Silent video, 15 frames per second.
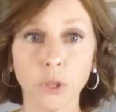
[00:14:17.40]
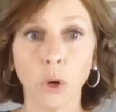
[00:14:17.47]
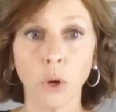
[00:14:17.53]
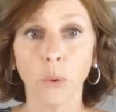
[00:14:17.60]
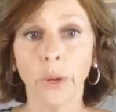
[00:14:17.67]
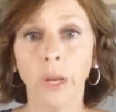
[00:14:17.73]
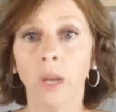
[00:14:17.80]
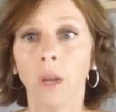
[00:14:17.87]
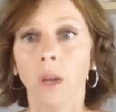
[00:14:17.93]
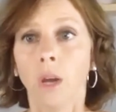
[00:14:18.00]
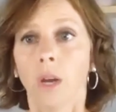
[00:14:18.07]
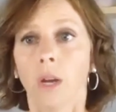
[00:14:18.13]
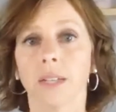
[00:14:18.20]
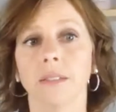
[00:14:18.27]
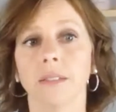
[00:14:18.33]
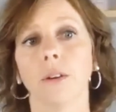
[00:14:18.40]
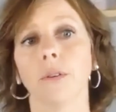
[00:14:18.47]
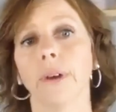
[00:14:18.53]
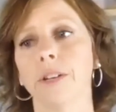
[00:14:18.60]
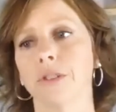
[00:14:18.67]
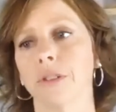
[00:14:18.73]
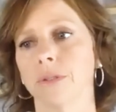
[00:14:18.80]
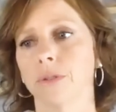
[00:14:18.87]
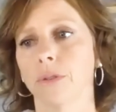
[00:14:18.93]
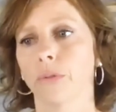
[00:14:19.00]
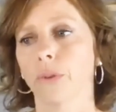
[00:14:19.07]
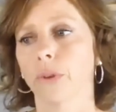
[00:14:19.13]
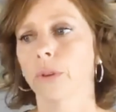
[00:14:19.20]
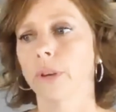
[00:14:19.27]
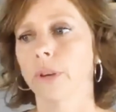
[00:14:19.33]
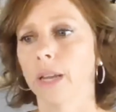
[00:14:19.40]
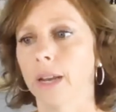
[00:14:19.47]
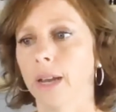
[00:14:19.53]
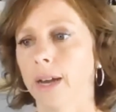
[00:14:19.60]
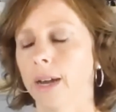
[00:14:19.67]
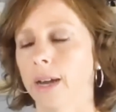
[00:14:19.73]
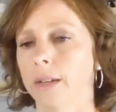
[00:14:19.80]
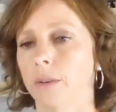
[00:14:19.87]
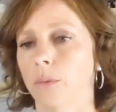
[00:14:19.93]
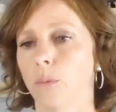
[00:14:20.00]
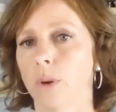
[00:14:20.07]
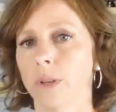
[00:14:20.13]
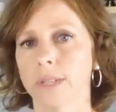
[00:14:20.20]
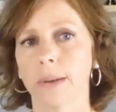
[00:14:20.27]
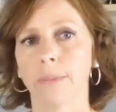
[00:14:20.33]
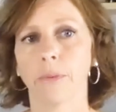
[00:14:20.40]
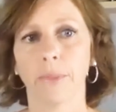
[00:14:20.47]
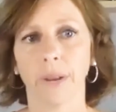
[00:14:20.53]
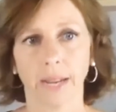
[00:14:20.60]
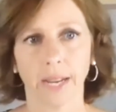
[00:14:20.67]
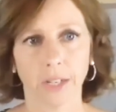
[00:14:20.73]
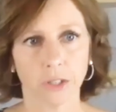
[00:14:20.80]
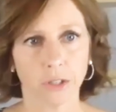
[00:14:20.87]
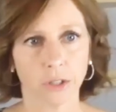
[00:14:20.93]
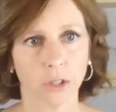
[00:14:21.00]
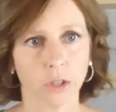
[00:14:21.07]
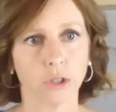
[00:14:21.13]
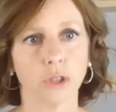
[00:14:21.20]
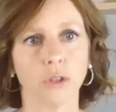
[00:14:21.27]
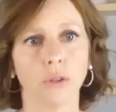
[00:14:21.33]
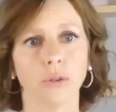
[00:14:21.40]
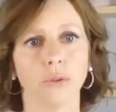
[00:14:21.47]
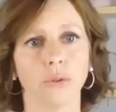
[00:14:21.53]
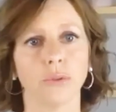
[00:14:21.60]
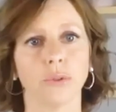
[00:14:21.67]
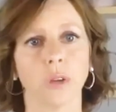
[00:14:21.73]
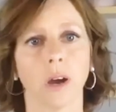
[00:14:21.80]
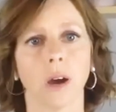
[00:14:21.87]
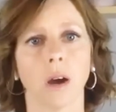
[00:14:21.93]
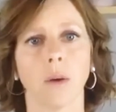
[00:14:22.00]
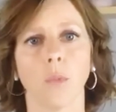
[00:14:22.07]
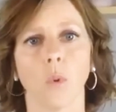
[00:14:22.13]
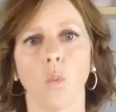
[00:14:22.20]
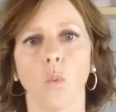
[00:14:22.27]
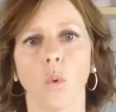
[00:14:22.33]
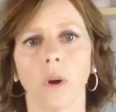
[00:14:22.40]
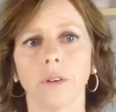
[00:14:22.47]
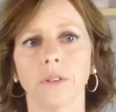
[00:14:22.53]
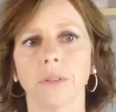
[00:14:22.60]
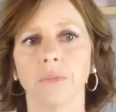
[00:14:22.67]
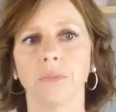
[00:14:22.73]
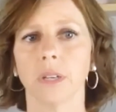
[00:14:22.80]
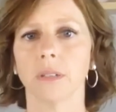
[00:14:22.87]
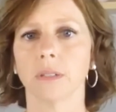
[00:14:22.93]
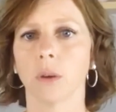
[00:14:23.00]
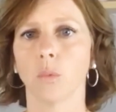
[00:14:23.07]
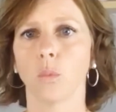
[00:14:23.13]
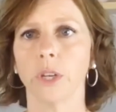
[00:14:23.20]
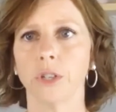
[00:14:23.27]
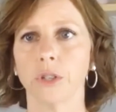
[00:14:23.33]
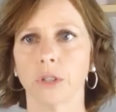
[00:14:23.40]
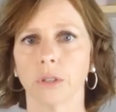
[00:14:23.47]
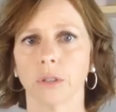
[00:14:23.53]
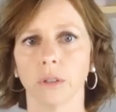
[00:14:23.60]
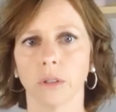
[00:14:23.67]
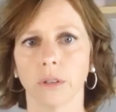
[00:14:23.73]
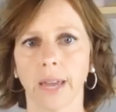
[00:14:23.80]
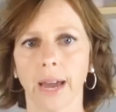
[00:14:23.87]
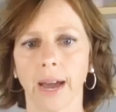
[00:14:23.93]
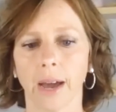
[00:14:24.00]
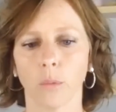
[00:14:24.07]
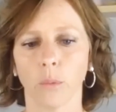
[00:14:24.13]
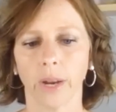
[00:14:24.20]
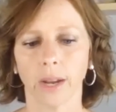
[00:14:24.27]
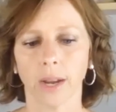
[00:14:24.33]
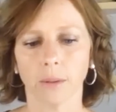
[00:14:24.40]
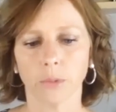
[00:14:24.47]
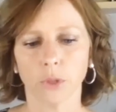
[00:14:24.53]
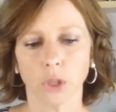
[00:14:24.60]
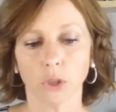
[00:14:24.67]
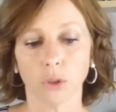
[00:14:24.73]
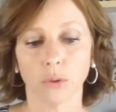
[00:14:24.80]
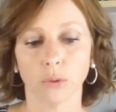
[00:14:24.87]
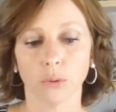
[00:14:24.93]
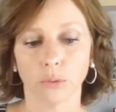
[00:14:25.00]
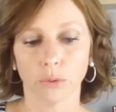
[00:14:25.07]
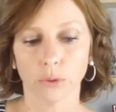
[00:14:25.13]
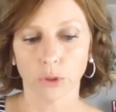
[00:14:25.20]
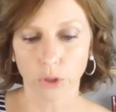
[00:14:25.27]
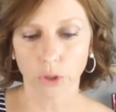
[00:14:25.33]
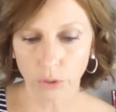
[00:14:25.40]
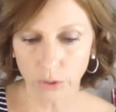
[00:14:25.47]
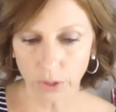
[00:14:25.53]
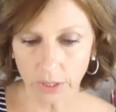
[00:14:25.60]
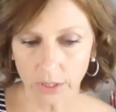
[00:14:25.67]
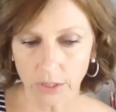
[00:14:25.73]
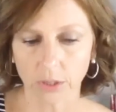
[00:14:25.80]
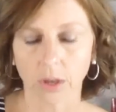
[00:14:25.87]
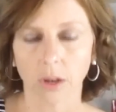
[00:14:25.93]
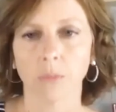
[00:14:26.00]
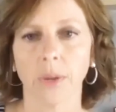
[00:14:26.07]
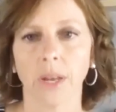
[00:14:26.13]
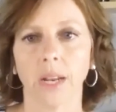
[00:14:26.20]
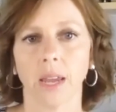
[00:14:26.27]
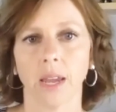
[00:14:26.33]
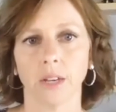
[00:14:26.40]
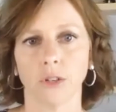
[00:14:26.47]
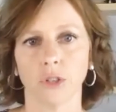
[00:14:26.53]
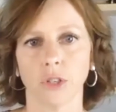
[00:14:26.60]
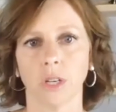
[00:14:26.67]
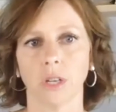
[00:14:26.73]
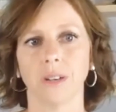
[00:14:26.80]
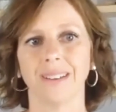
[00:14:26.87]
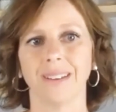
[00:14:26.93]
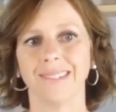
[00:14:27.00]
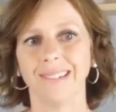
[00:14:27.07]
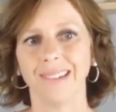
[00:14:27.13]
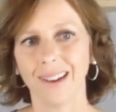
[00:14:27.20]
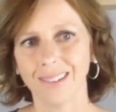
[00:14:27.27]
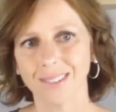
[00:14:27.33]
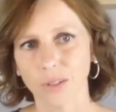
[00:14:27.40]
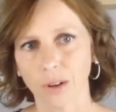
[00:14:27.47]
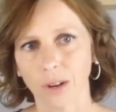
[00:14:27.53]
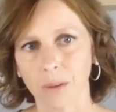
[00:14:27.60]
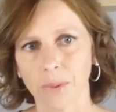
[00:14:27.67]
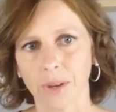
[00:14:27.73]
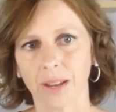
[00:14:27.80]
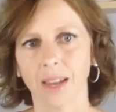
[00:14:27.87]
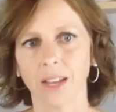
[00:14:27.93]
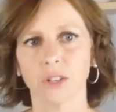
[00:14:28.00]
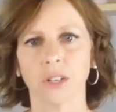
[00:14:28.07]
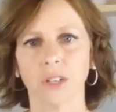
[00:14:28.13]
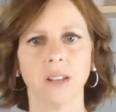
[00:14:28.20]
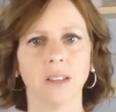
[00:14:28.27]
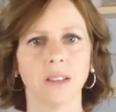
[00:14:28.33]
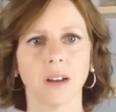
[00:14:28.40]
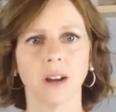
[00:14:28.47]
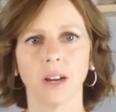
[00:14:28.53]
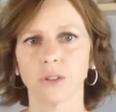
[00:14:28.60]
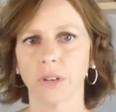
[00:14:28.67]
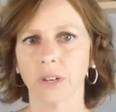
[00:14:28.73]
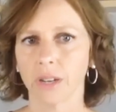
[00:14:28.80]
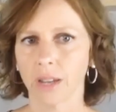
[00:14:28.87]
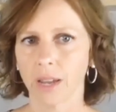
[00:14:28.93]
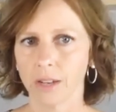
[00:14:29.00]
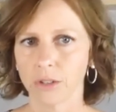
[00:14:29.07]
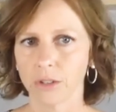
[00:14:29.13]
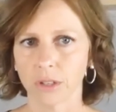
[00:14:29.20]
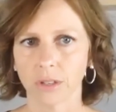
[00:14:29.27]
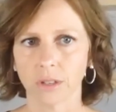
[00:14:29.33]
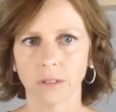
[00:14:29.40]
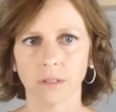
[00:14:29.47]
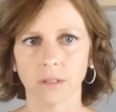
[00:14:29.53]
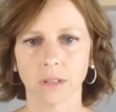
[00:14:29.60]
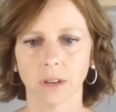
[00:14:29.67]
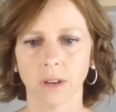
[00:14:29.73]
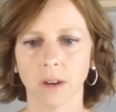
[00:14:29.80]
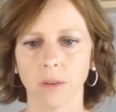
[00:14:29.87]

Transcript: So considerations. So if we're looking at what type of medications to choose, what are some things that we should look at when it comes to choosing to start a medication, not starting a medication, any of the contraindications,